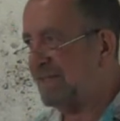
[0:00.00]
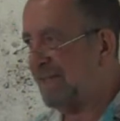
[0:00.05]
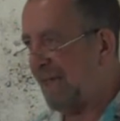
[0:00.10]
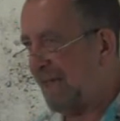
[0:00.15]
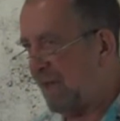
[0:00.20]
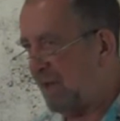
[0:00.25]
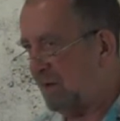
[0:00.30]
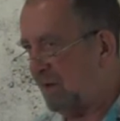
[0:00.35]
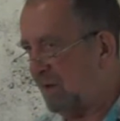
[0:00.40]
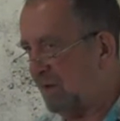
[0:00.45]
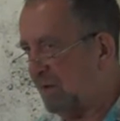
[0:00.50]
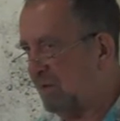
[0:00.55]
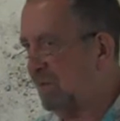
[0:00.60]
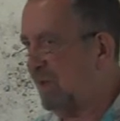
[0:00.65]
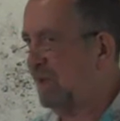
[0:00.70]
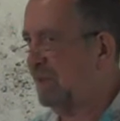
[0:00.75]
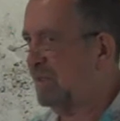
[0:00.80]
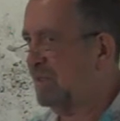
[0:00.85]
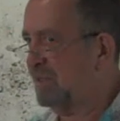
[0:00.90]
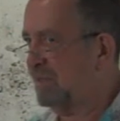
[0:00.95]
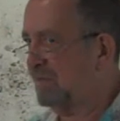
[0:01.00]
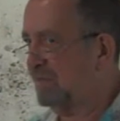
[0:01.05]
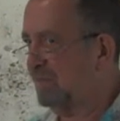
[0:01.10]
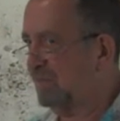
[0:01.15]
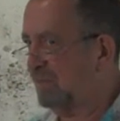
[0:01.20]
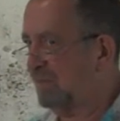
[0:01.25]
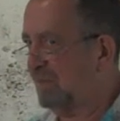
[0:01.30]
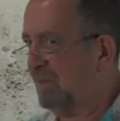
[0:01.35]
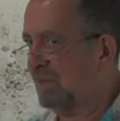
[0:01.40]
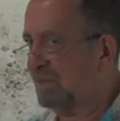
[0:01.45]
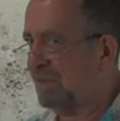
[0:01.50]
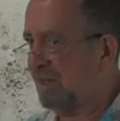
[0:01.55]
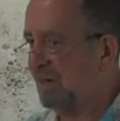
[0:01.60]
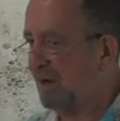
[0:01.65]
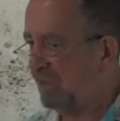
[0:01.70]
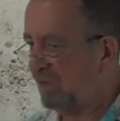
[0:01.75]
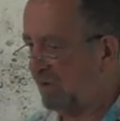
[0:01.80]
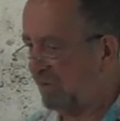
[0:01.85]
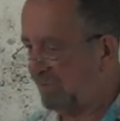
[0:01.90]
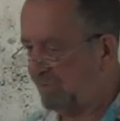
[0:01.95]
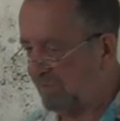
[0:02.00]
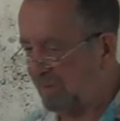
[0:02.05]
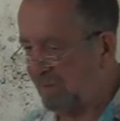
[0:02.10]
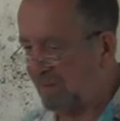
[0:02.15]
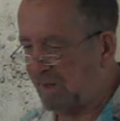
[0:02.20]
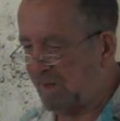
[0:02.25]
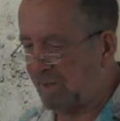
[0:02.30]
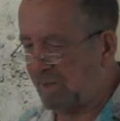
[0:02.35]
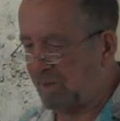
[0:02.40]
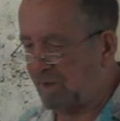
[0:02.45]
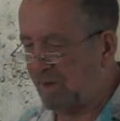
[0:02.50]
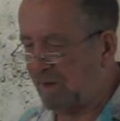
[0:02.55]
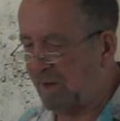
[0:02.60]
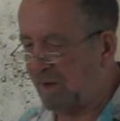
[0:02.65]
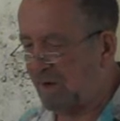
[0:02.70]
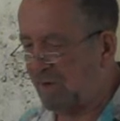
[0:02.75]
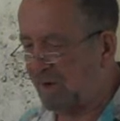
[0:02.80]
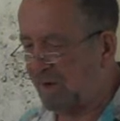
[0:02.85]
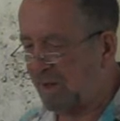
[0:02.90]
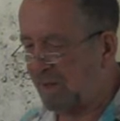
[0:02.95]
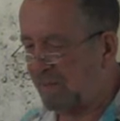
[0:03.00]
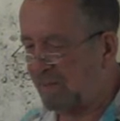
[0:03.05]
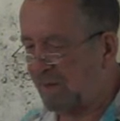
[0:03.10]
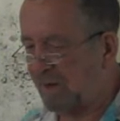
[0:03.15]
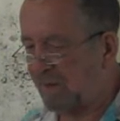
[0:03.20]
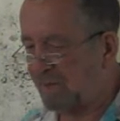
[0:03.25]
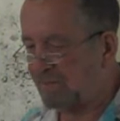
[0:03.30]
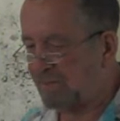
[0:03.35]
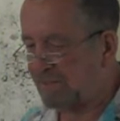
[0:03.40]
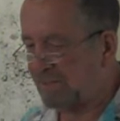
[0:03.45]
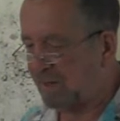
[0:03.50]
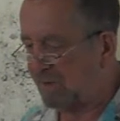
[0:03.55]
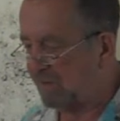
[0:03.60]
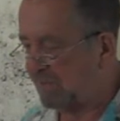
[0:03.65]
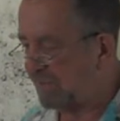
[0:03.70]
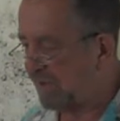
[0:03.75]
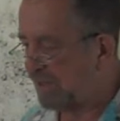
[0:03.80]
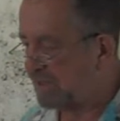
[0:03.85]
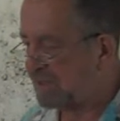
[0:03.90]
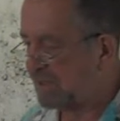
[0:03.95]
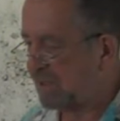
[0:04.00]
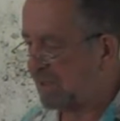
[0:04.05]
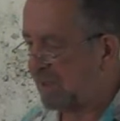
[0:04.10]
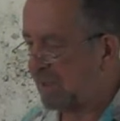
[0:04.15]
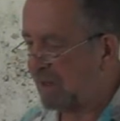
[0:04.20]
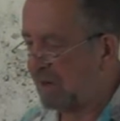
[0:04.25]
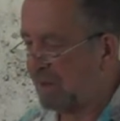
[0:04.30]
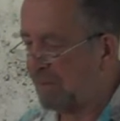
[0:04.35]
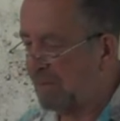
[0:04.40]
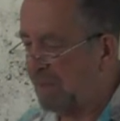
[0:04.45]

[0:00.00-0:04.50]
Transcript: Shakespeare's sonnets. So I'll read you